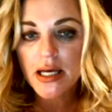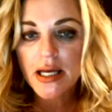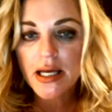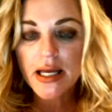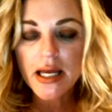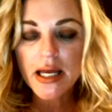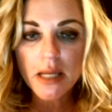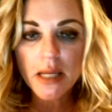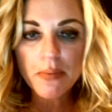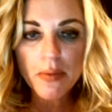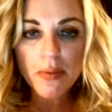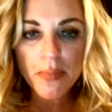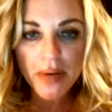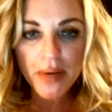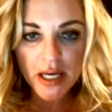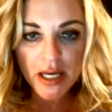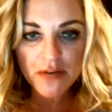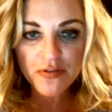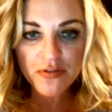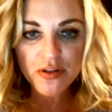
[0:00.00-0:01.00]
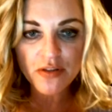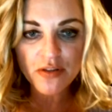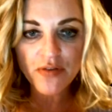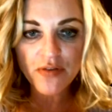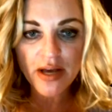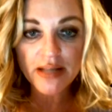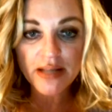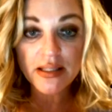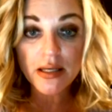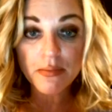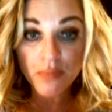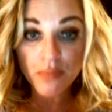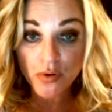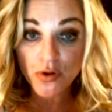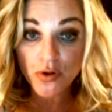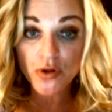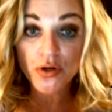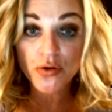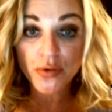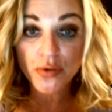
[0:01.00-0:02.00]
getting prepared for the fact that
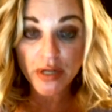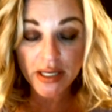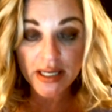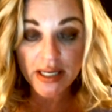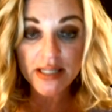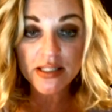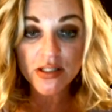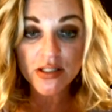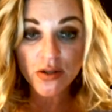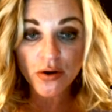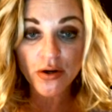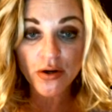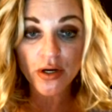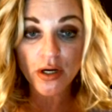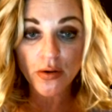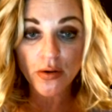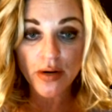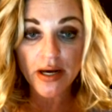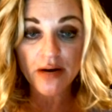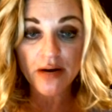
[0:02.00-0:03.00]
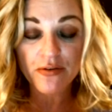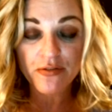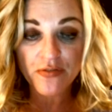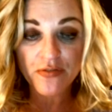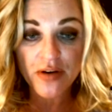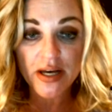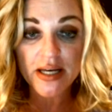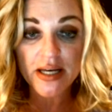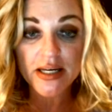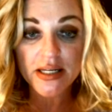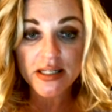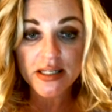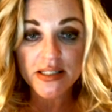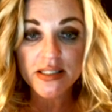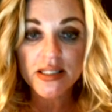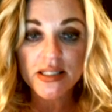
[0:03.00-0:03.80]
Mercury is going to go out of phase.